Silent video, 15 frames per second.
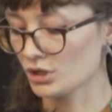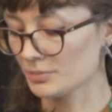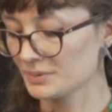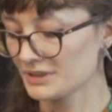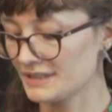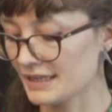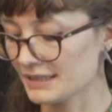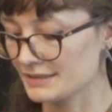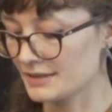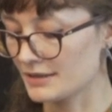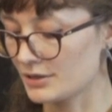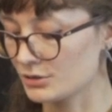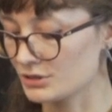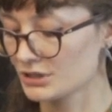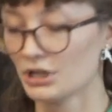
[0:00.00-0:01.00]
not be decked
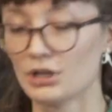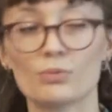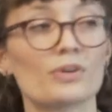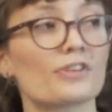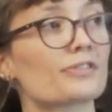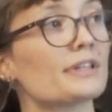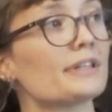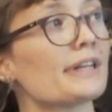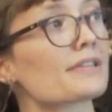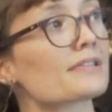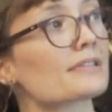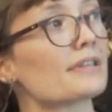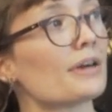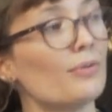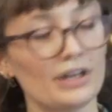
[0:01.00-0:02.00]
out with the
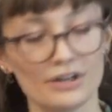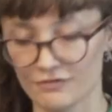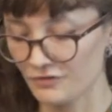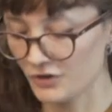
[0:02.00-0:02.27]
necessary